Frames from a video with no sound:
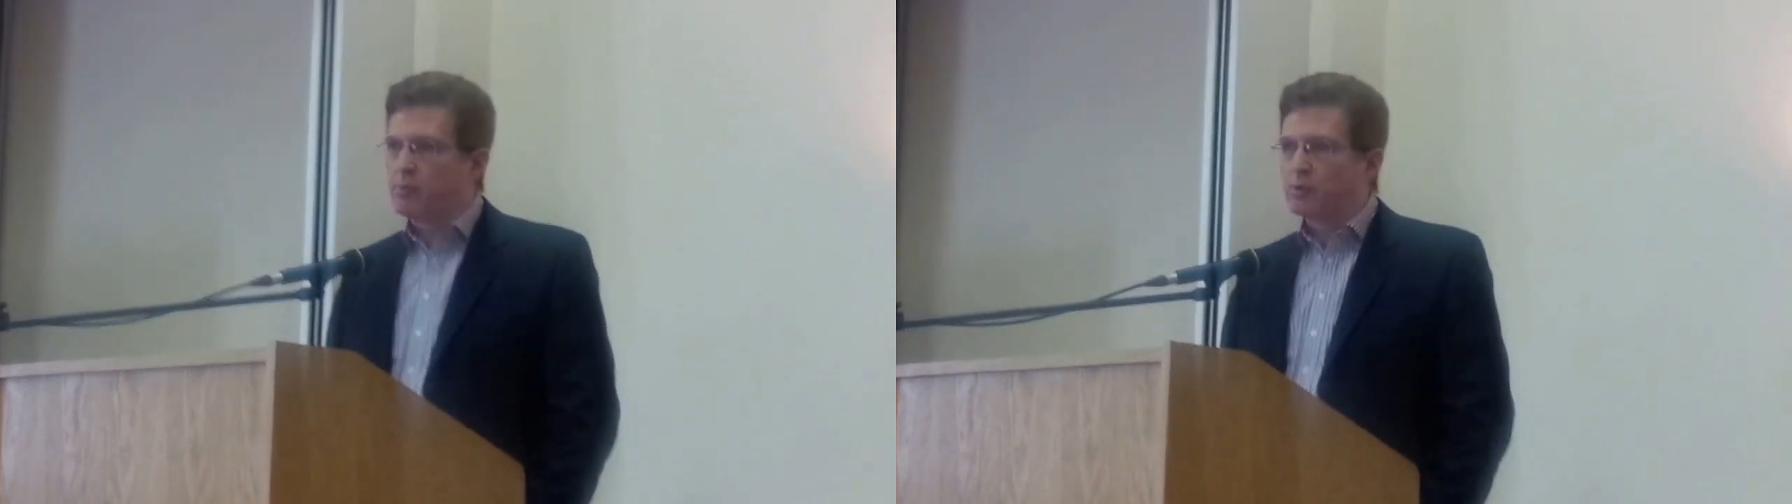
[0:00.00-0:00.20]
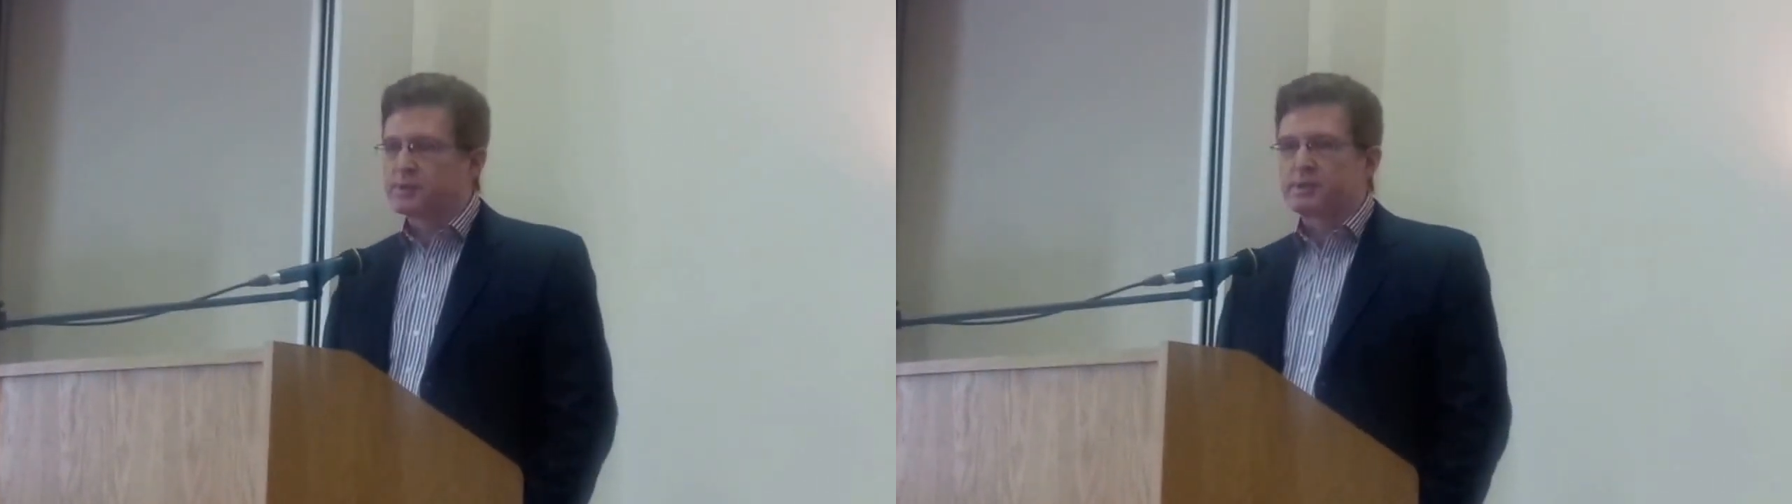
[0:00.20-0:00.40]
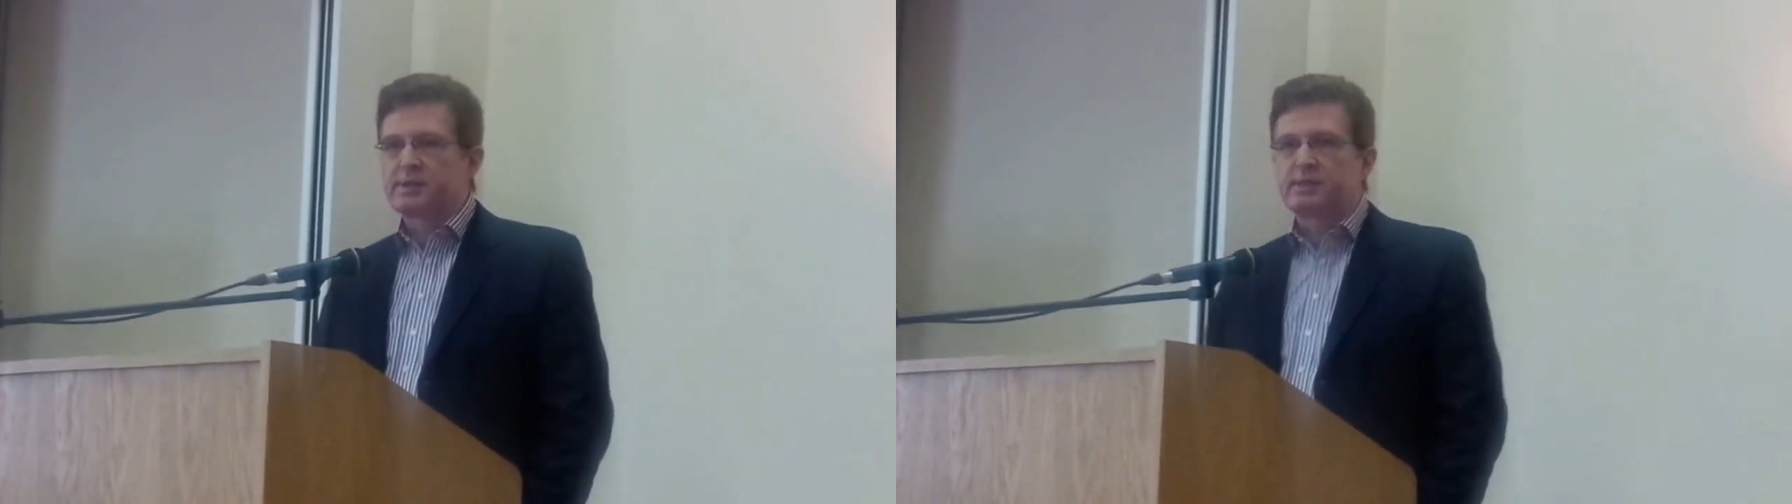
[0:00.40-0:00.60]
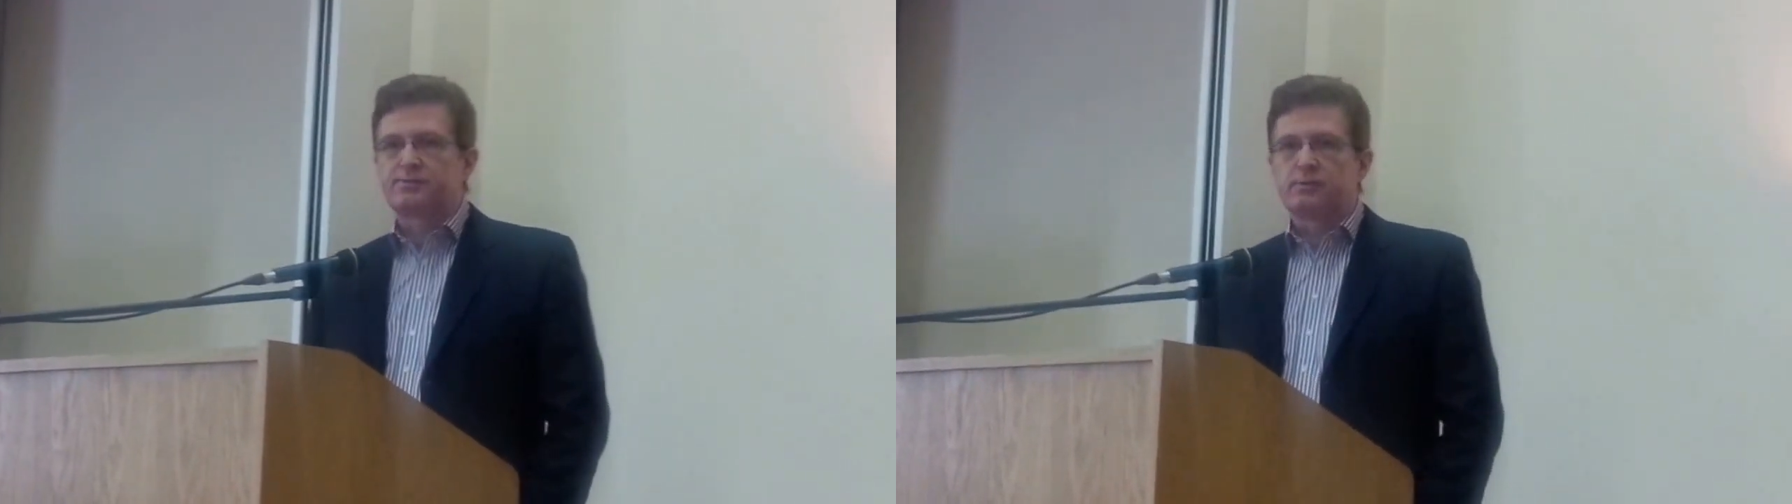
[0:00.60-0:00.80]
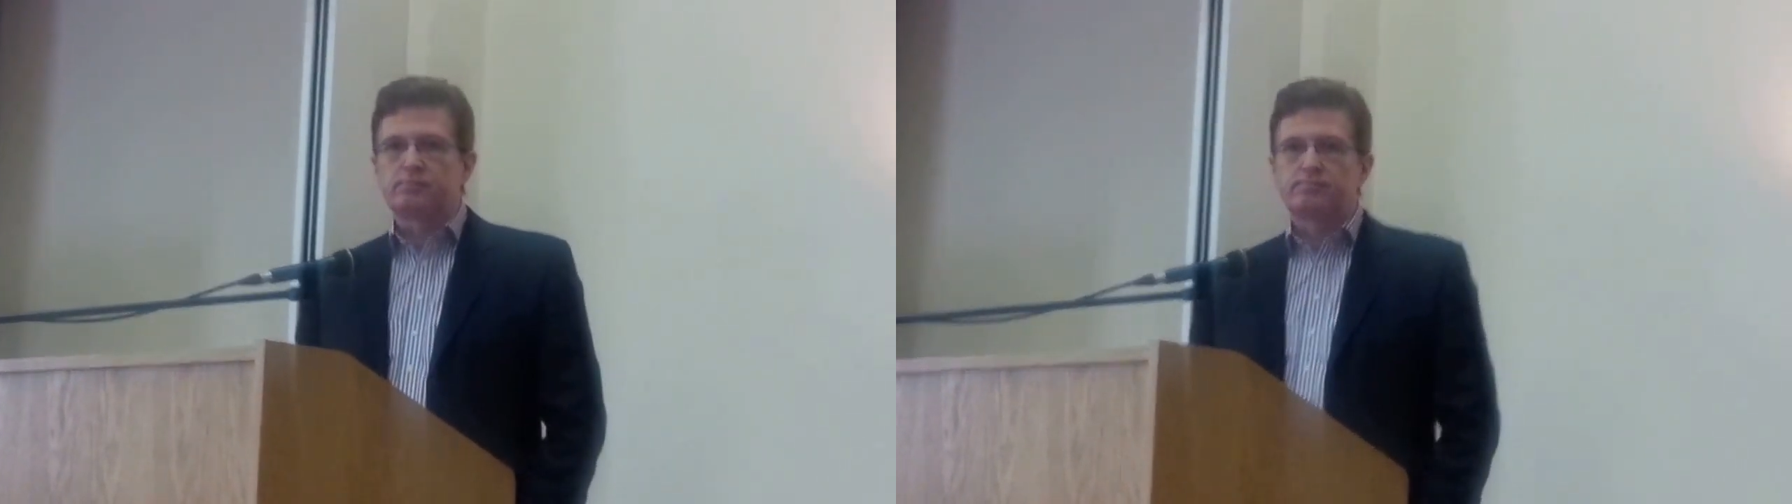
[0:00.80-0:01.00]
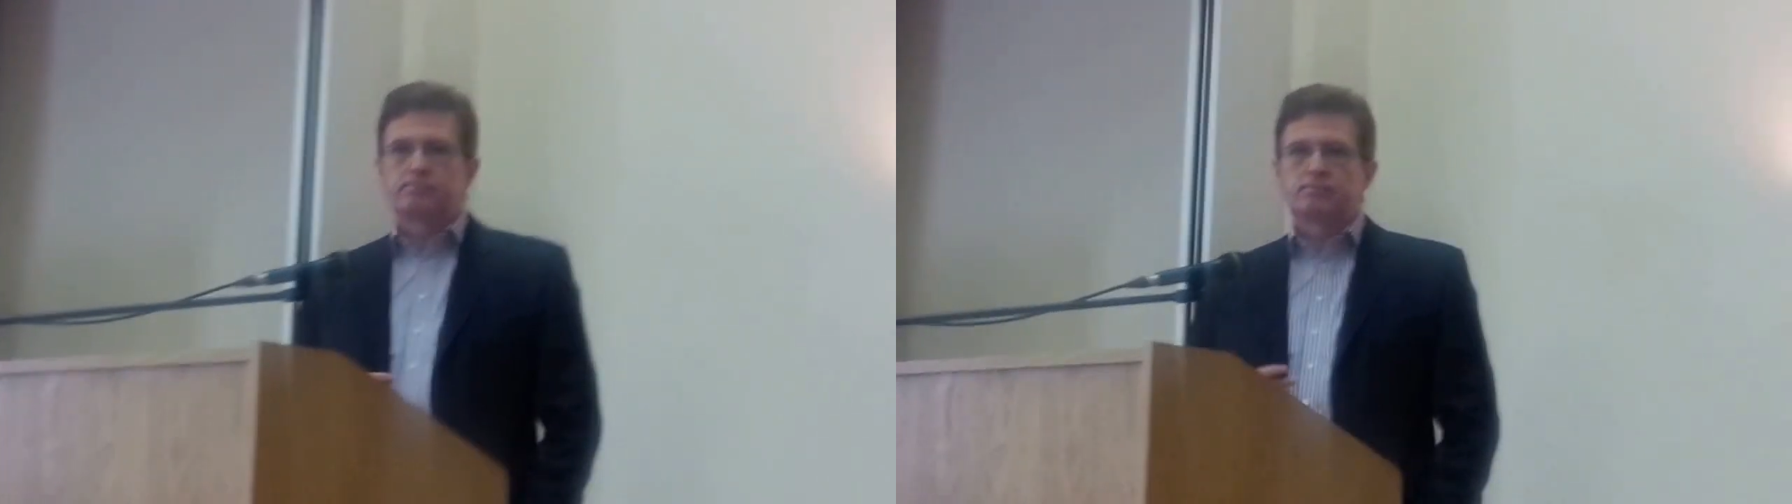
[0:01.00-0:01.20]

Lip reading: more successful.